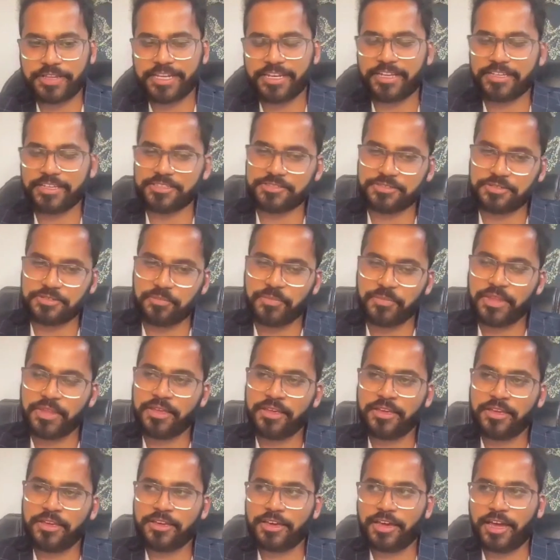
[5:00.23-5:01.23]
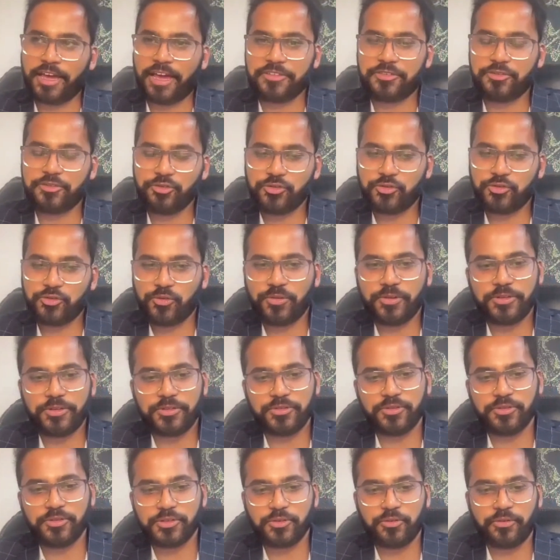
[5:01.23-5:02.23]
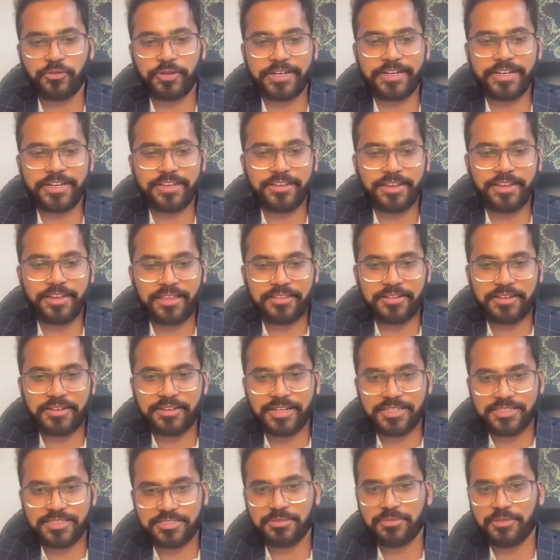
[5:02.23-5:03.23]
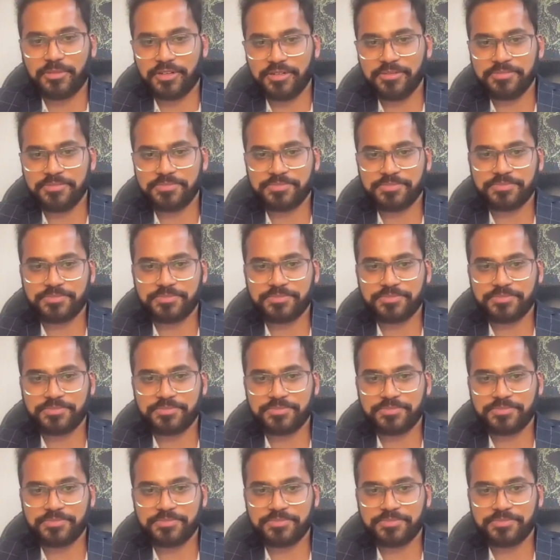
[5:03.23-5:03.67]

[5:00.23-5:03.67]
very nice. As you told, you went in as a customer.